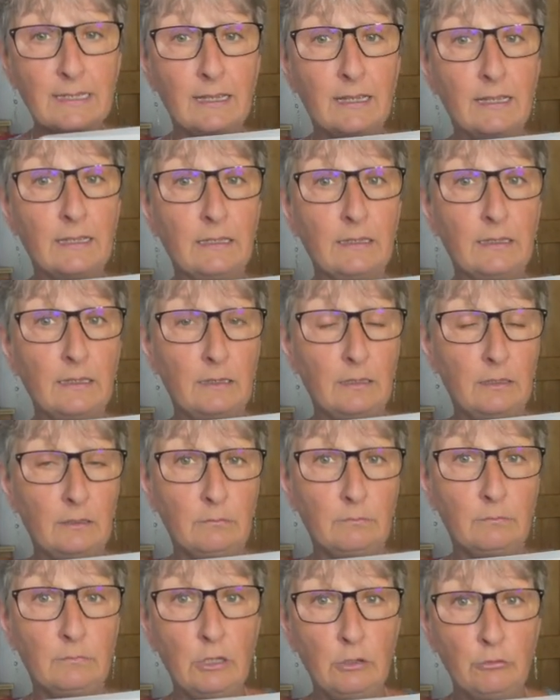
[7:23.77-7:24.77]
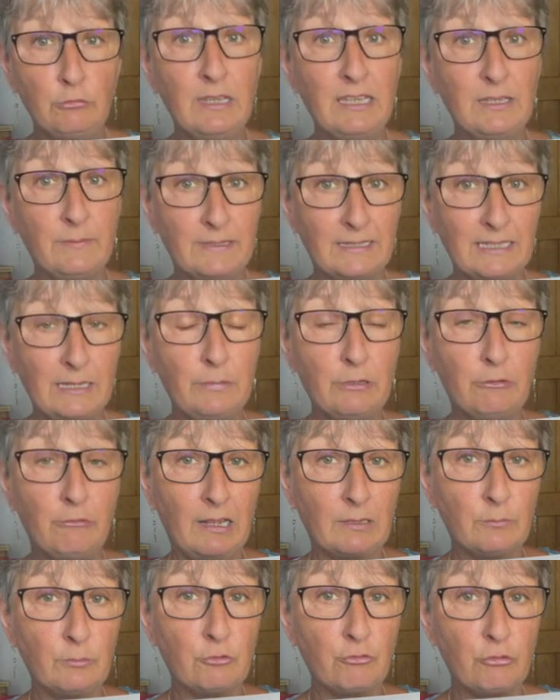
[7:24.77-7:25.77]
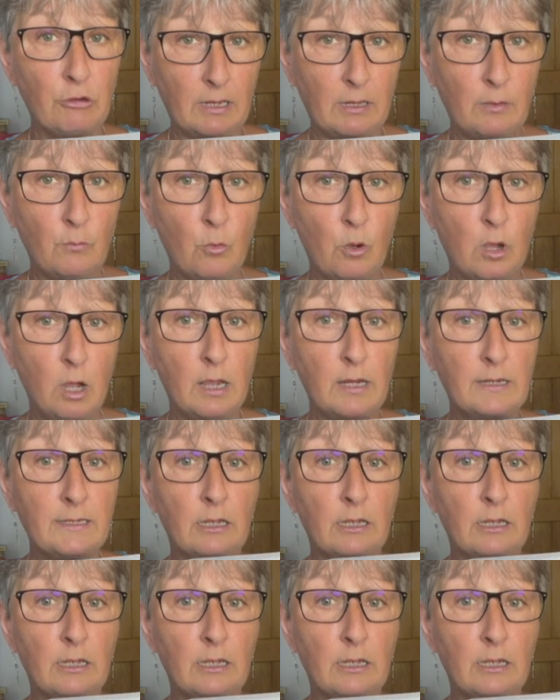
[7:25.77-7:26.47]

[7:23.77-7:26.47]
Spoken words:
and you need to be deeply grounded with dragon work.